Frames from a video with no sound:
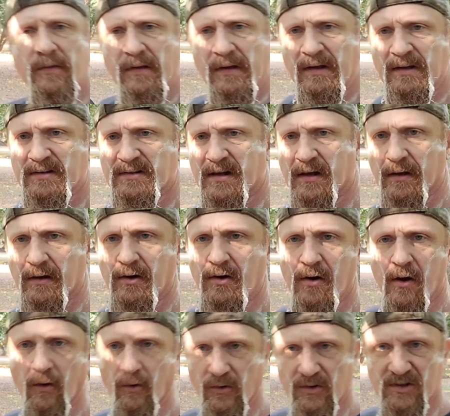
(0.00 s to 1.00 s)
these
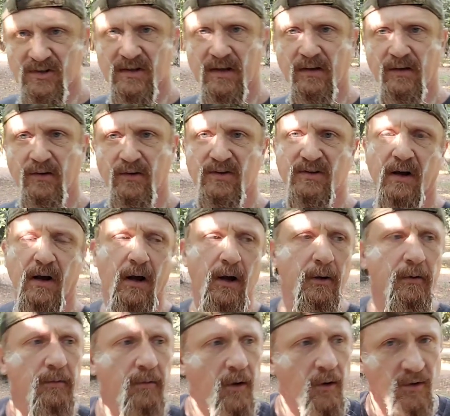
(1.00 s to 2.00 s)
notes that you saw
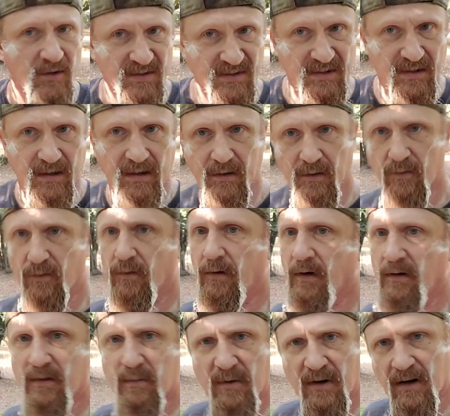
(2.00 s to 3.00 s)
or see,
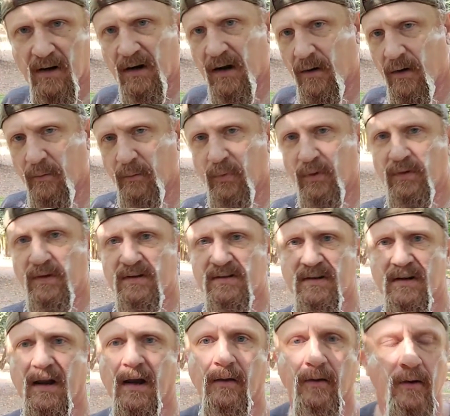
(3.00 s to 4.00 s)
depending on how I put this
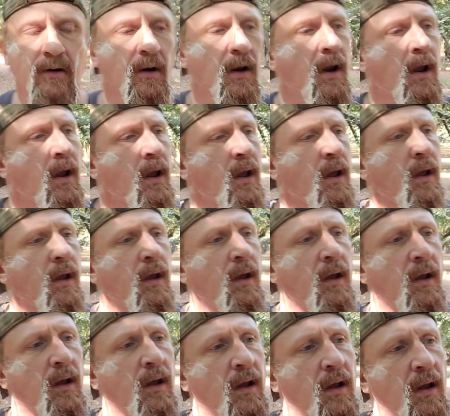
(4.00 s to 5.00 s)
together.
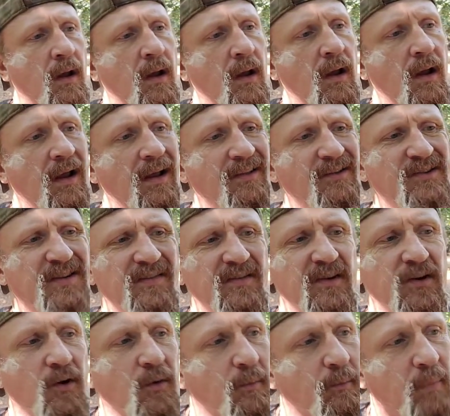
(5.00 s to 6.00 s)
There's even,
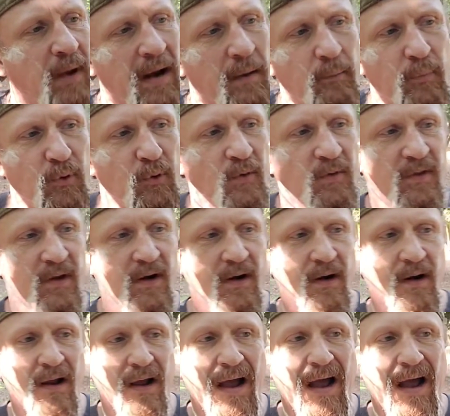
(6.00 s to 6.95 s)
you know, bamboo in there.